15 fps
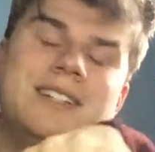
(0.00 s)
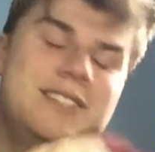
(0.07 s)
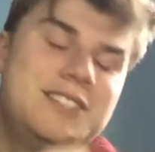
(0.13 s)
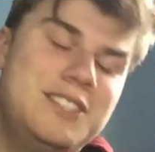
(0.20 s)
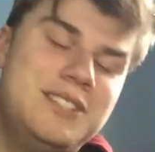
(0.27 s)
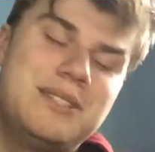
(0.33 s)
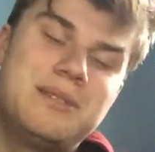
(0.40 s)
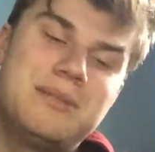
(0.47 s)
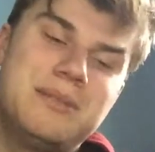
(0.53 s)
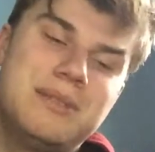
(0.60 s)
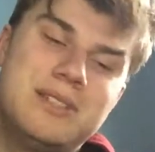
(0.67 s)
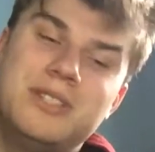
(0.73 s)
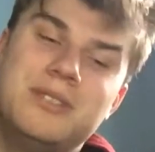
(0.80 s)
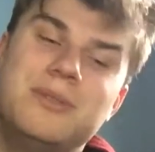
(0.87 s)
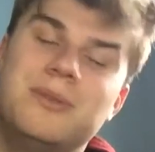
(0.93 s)
She's
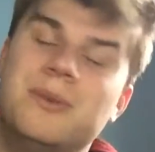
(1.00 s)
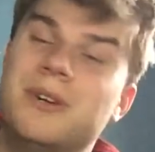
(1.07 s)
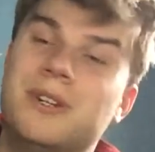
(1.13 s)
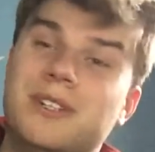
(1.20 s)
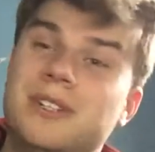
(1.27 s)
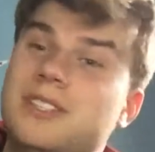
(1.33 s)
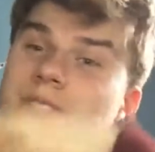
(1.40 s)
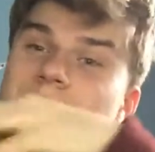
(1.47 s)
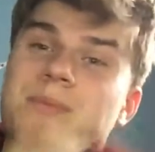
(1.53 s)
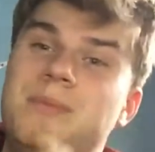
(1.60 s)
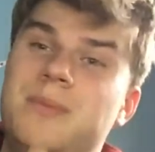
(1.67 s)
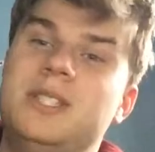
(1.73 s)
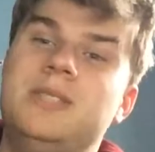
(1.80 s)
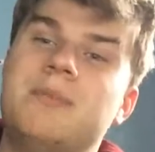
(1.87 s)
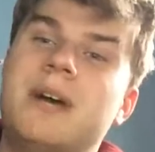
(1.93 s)
the world.
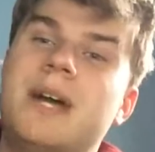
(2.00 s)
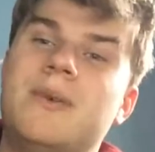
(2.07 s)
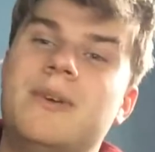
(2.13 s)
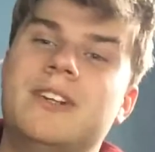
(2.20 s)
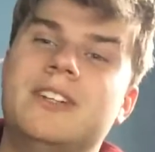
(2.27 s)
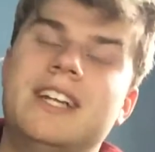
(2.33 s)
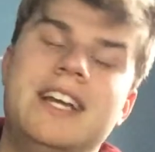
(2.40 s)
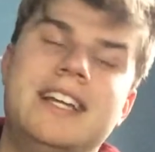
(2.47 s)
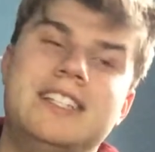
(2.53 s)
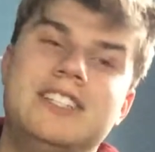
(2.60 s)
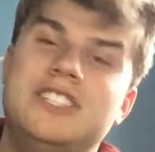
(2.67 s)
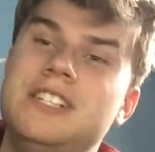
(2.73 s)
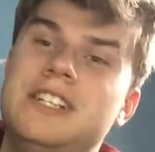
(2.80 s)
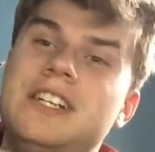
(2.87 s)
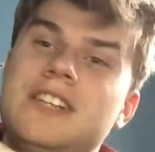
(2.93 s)
She's my world, and
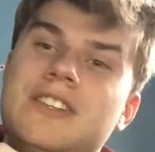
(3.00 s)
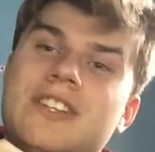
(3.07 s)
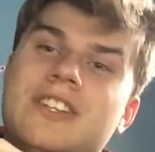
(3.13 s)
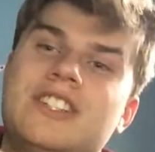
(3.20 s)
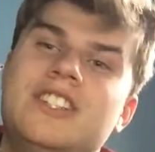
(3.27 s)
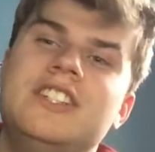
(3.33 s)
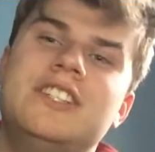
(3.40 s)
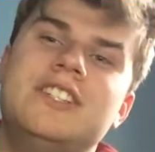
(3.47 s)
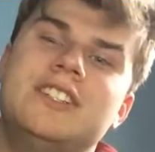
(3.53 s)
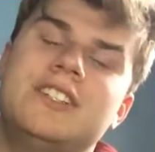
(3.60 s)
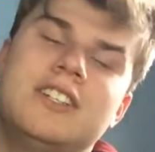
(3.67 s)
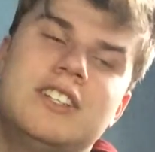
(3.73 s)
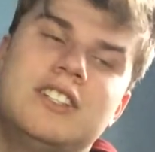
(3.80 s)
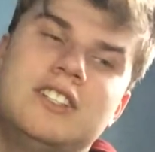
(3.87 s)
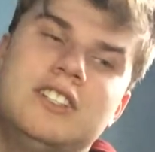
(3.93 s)
she
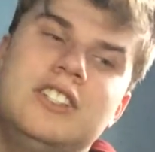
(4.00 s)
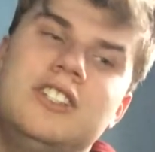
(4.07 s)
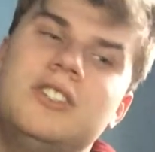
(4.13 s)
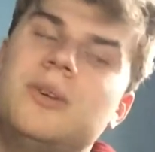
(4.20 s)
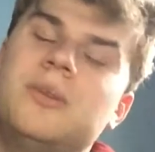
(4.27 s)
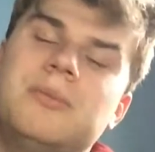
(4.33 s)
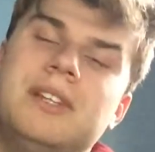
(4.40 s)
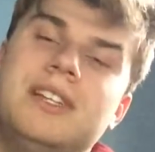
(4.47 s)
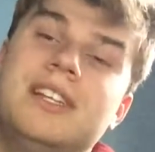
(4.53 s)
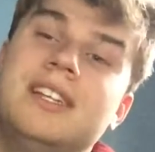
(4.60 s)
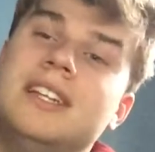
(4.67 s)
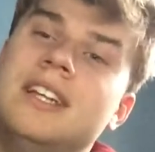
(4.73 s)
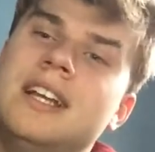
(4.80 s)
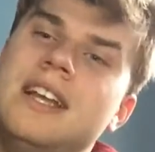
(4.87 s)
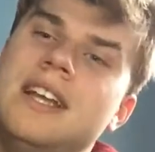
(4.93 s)
told me
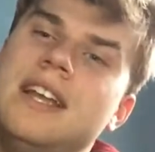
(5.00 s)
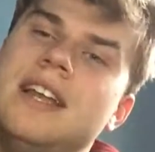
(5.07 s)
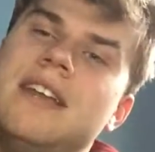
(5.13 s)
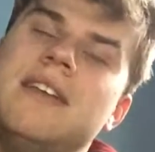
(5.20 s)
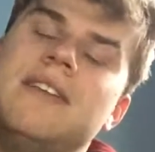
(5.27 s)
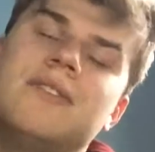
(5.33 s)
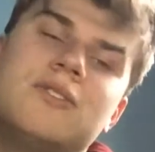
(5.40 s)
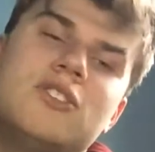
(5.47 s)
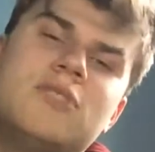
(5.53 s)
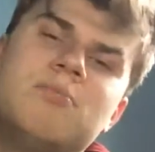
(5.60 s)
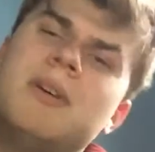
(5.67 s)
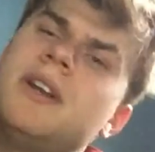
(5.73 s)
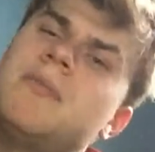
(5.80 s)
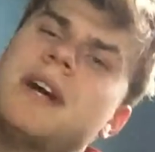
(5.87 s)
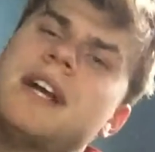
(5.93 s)
that
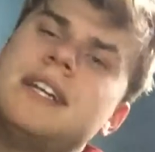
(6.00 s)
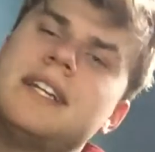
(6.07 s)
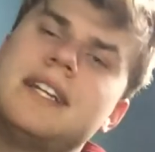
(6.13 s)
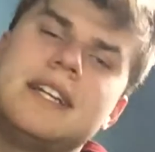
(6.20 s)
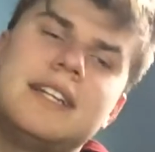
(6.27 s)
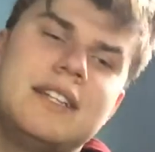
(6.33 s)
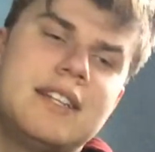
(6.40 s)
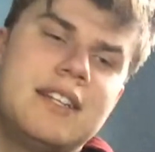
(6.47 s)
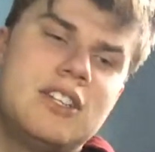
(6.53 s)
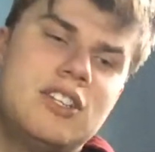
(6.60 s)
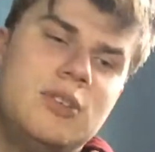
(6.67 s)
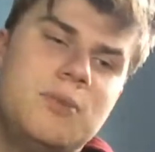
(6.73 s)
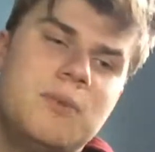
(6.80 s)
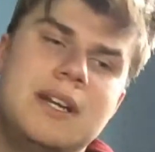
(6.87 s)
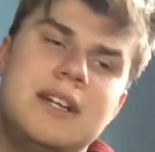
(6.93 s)
just put your mind to anything,
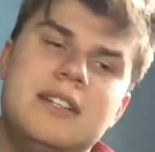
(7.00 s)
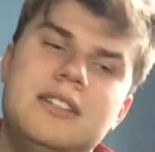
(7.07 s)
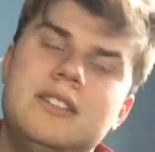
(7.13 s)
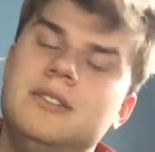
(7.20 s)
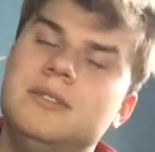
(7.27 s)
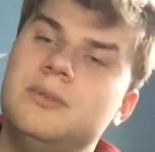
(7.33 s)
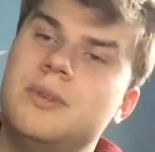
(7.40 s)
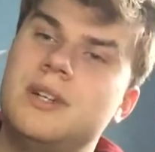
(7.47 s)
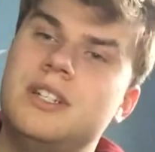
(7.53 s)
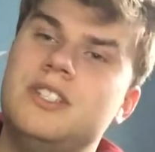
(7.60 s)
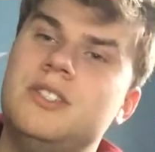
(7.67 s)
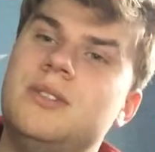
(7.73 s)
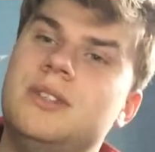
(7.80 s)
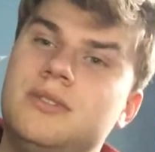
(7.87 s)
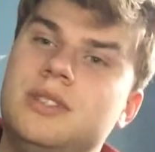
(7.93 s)
do what you want to
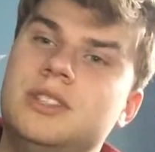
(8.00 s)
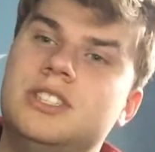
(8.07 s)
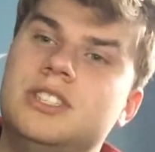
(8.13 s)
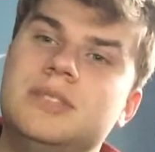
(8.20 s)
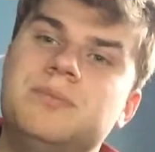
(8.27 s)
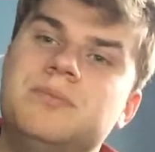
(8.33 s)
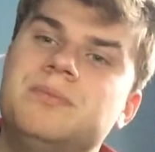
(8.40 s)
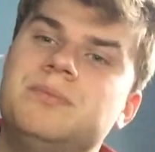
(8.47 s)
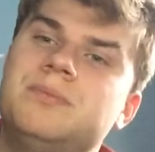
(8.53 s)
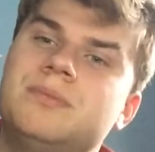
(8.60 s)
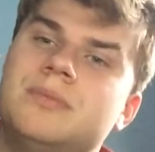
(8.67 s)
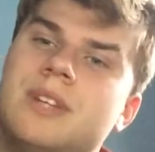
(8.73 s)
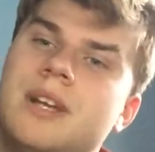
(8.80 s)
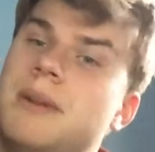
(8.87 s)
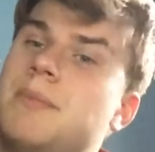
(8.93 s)
do in the future.
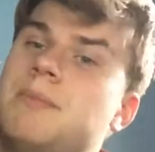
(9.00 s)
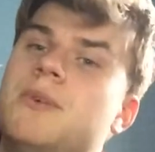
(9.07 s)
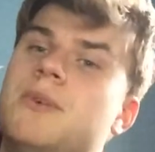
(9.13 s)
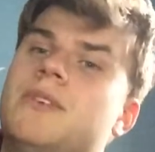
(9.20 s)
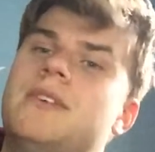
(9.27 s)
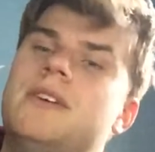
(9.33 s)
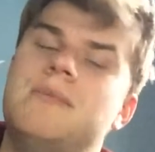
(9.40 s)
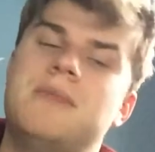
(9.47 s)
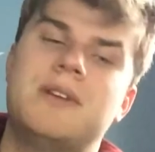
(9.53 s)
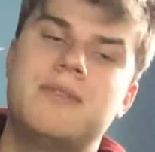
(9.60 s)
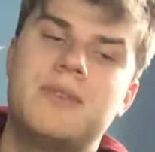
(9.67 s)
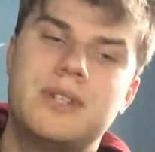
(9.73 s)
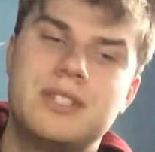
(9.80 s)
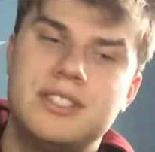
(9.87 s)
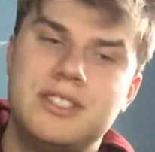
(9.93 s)
I'm
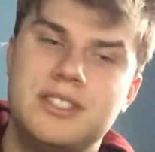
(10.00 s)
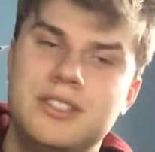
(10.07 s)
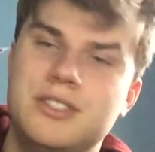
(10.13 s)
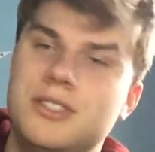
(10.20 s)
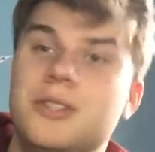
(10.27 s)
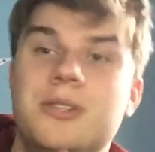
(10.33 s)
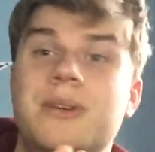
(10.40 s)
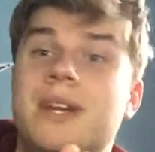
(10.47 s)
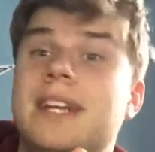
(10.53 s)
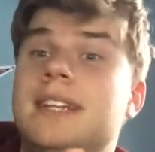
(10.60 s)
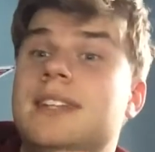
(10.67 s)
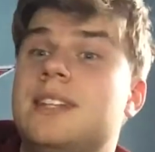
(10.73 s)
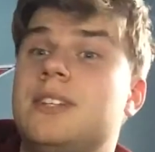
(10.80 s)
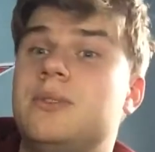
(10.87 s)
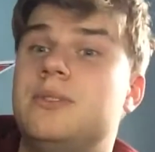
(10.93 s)
not forcing you to do
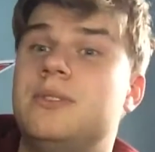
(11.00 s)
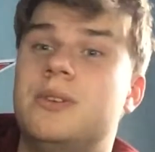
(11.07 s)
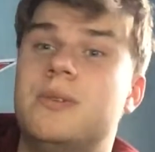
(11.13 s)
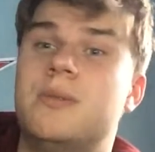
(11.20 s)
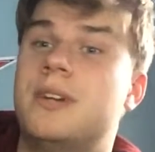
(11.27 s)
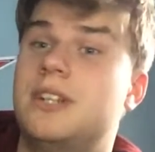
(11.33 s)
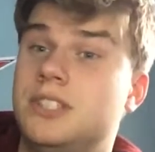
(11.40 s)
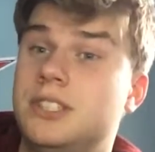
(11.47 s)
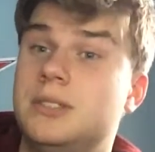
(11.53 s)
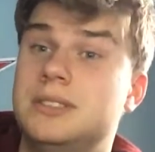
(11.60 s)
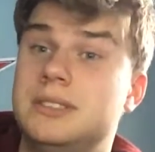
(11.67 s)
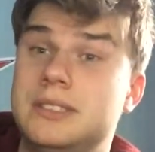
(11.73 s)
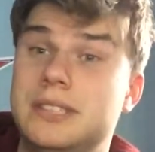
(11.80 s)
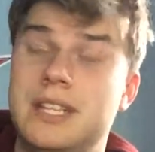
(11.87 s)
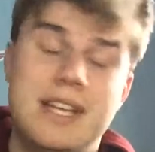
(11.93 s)
anything you don't want to do.
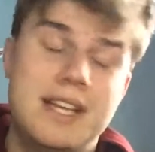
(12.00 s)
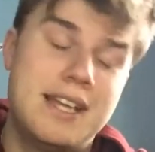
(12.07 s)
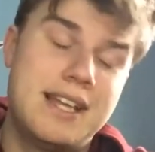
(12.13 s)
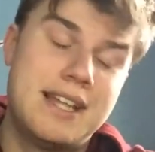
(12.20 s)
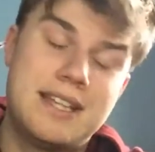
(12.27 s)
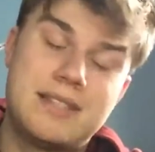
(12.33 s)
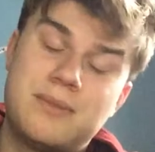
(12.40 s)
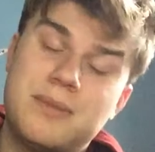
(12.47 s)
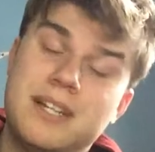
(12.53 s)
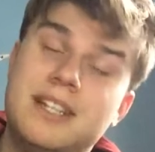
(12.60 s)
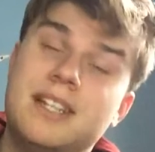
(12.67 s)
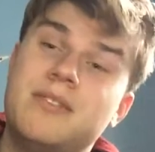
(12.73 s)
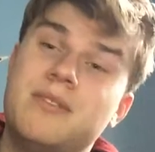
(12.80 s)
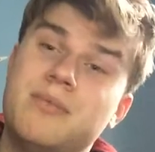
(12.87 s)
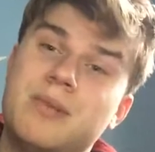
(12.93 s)
That's what I
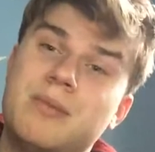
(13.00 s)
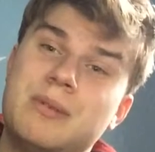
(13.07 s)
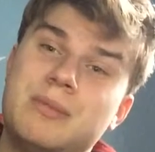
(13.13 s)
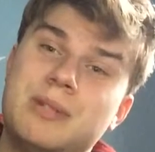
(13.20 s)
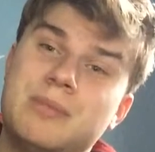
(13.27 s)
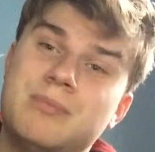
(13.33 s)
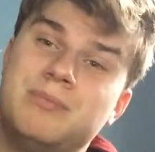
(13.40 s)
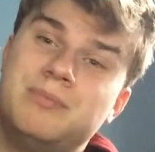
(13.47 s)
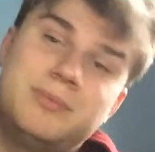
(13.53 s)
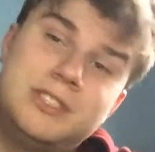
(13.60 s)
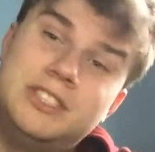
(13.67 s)
love about my mom.